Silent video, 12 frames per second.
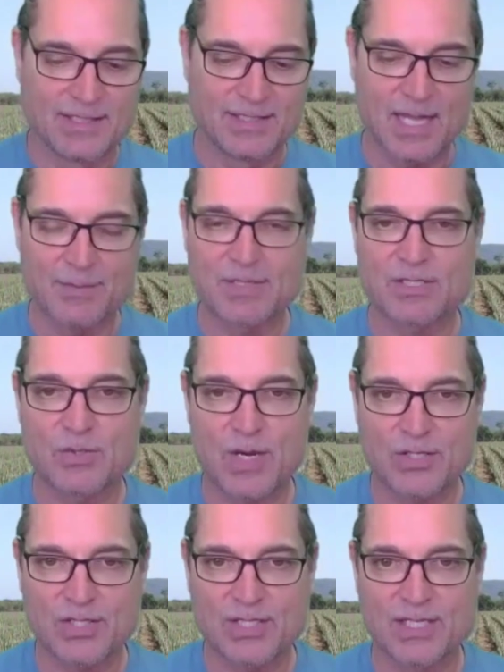
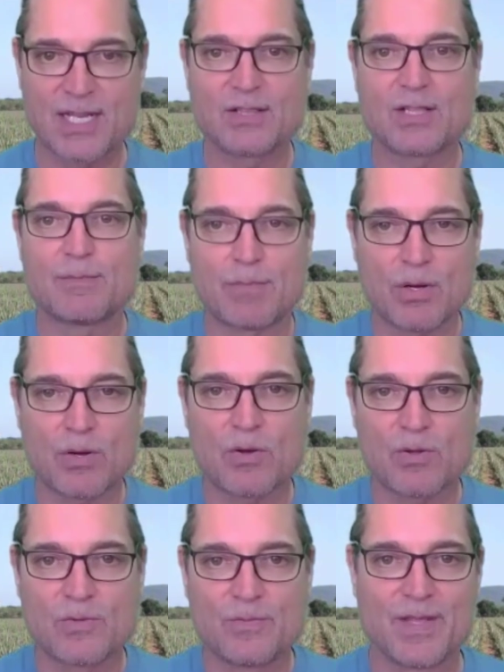demonstration in the
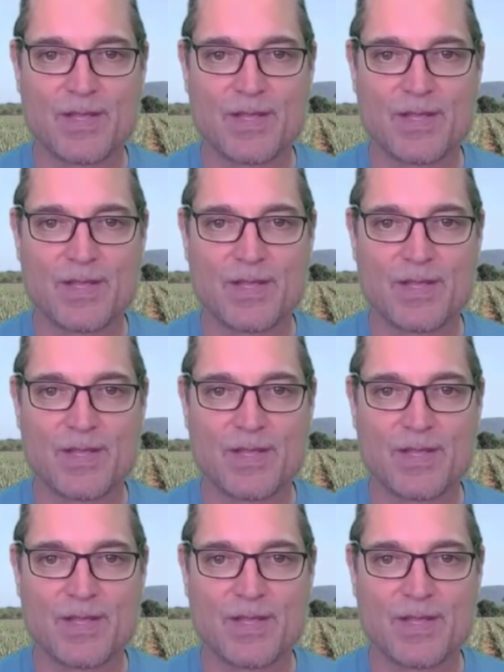bowl